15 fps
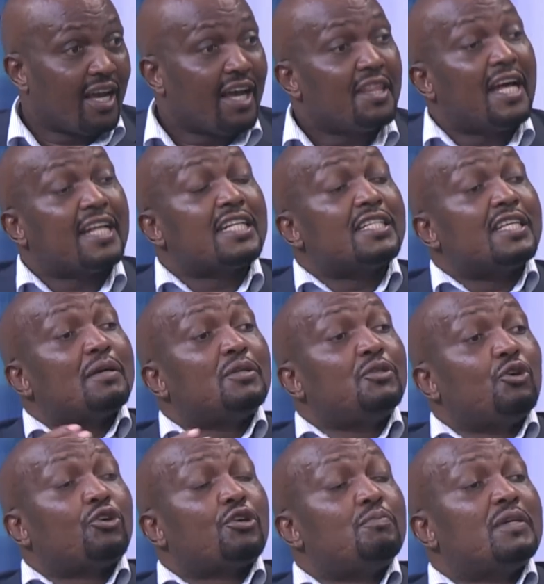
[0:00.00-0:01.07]
That is a
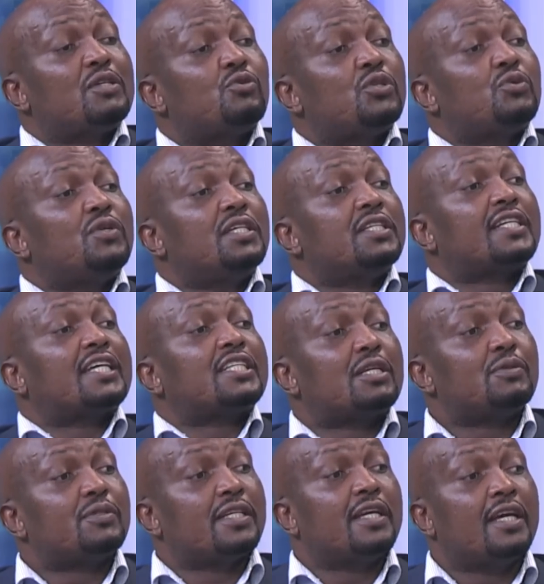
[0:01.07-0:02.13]
document which we discuss and
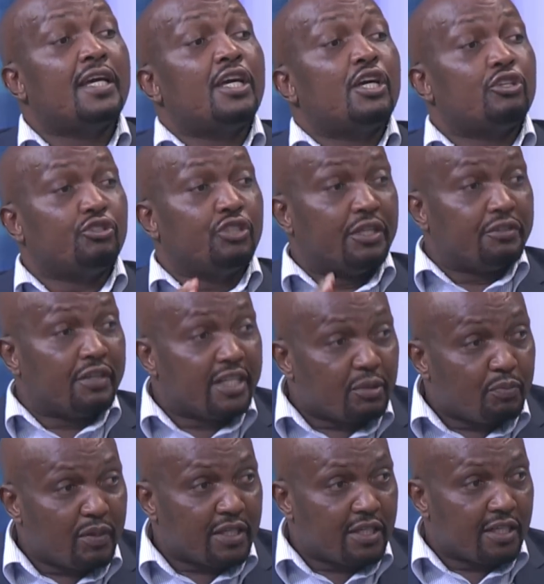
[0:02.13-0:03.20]
we say, generally
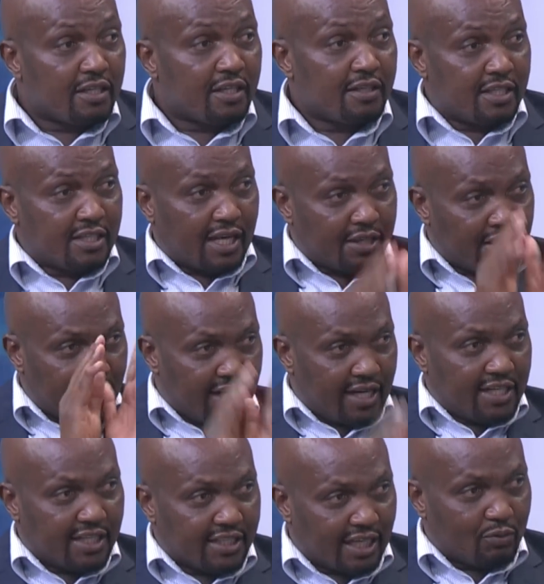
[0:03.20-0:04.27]
speaking, these are the
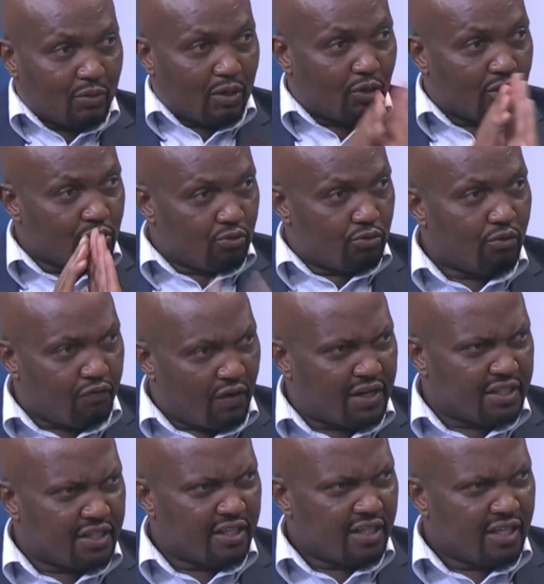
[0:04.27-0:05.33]
areas that we are going to
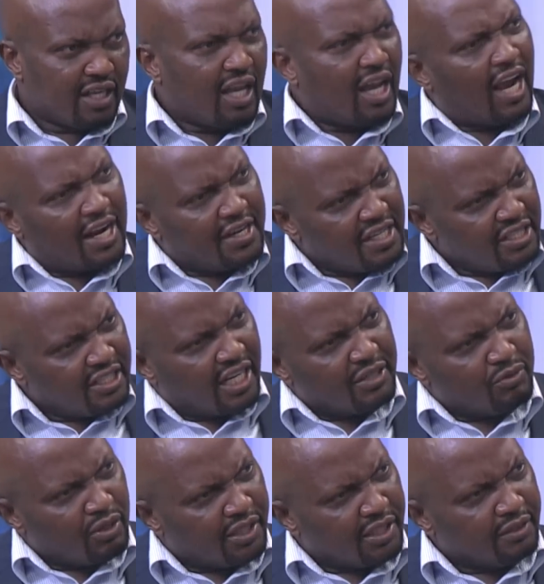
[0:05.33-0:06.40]
fund. And in
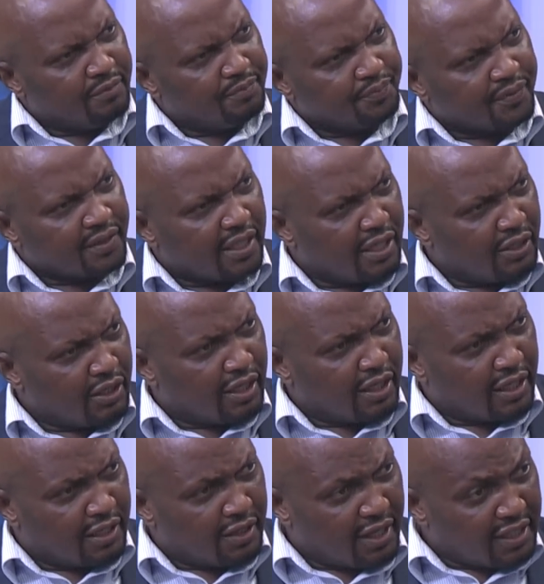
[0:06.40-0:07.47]
January,
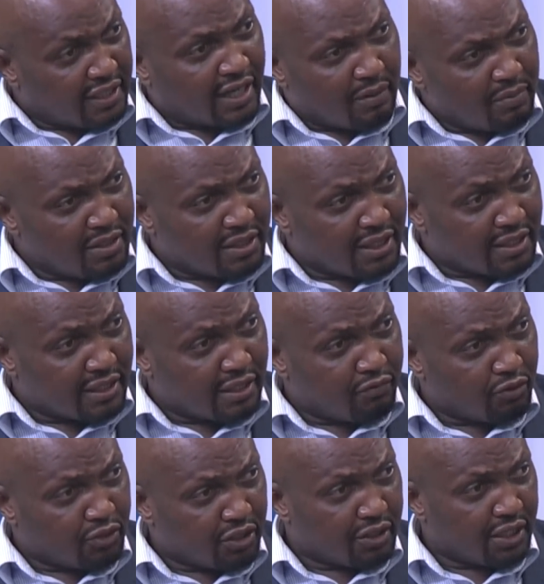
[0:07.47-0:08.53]
then Cabinet Secretary
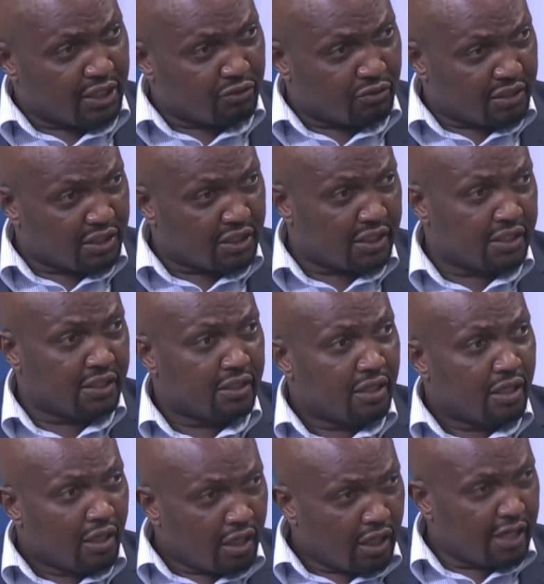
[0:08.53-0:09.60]
for National Treasury,
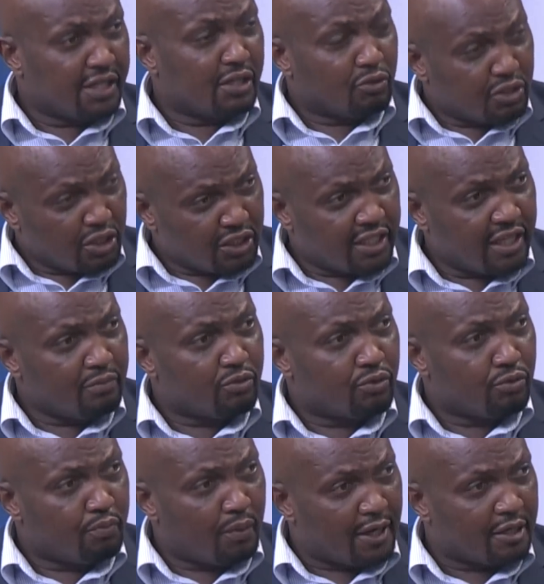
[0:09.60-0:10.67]
Henry Rotich, came
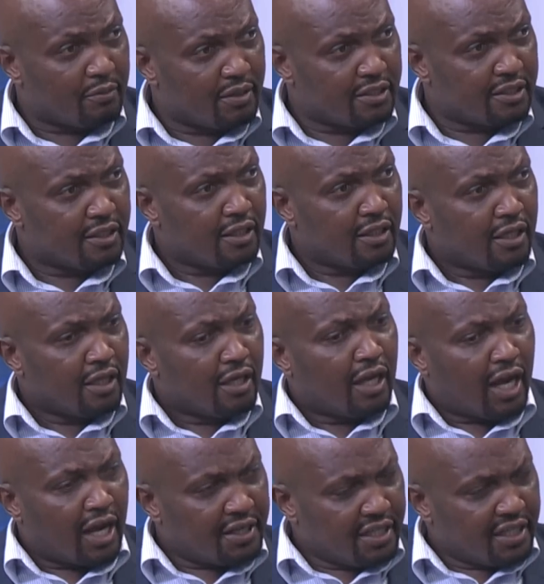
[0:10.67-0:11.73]
to Parliament,
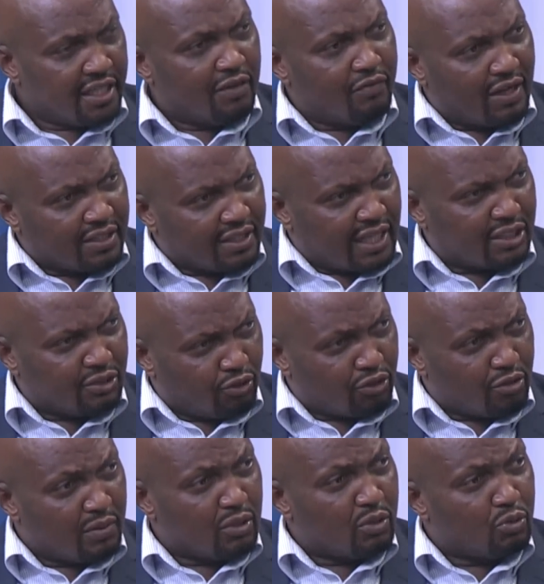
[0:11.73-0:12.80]
and he gave us that
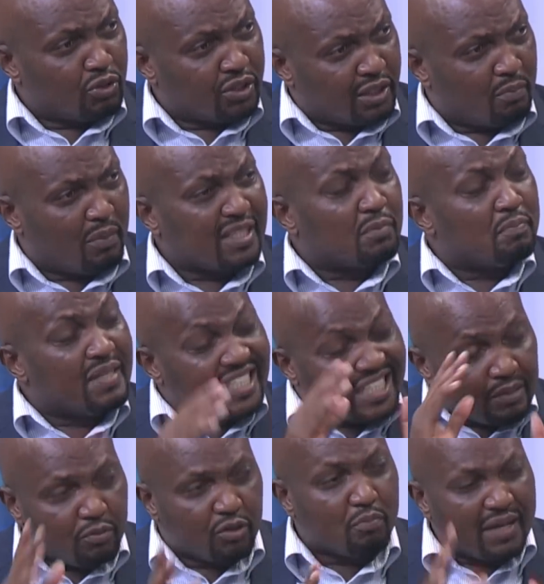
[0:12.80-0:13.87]
document which must be
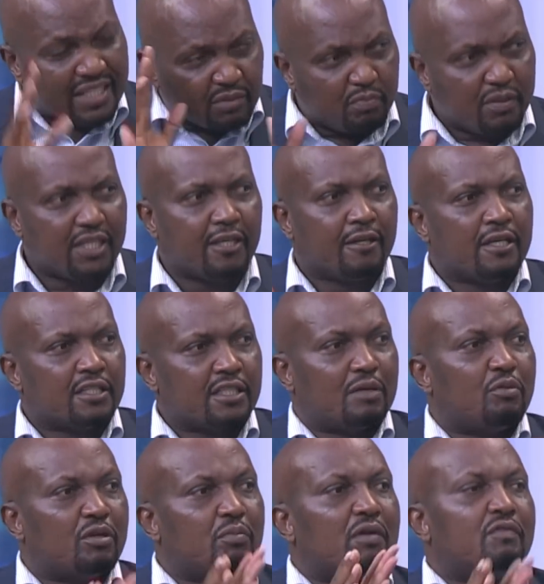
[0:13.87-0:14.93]
tabled by
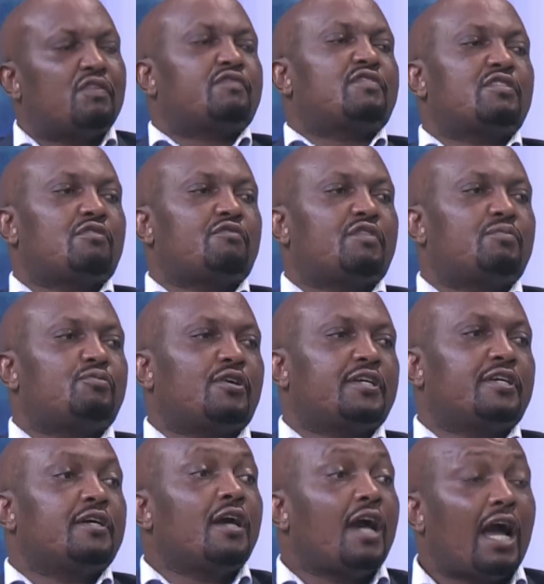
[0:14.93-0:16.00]
15th of February,
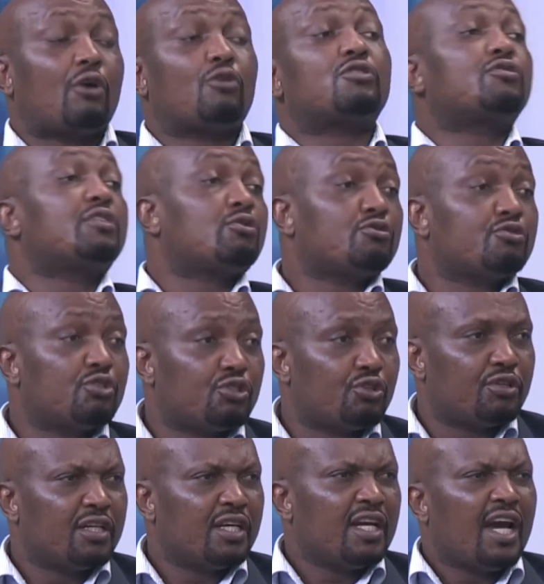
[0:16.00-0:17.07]
according to the
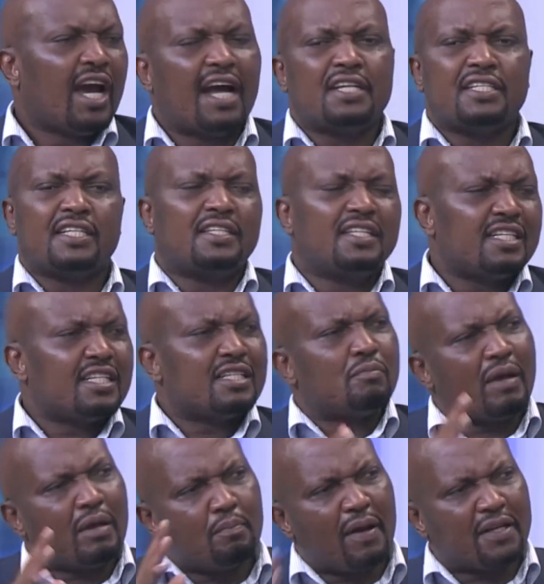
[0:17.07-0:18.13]
Constitution. And he said, this is
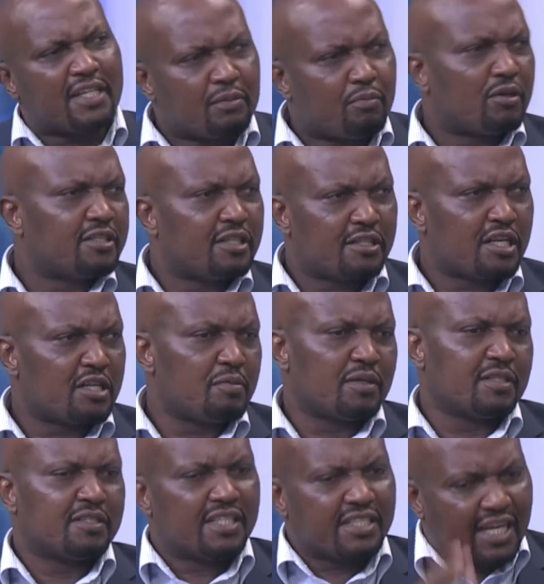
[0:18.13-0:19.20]
my budget policy
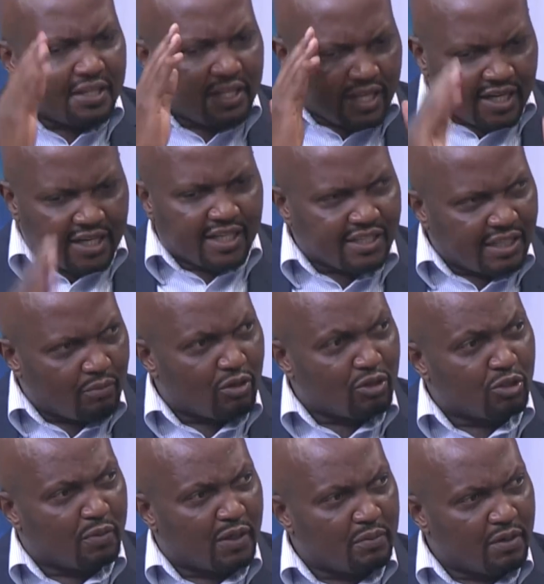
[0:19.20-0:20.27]
statement. These are the areas I'm going to
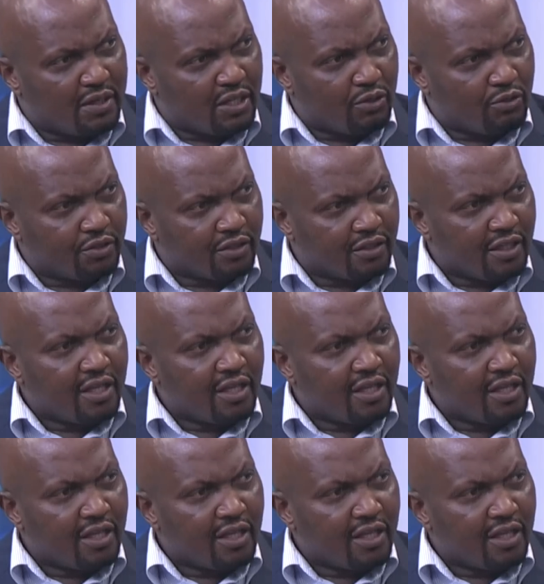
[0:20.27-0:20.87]
spend money on.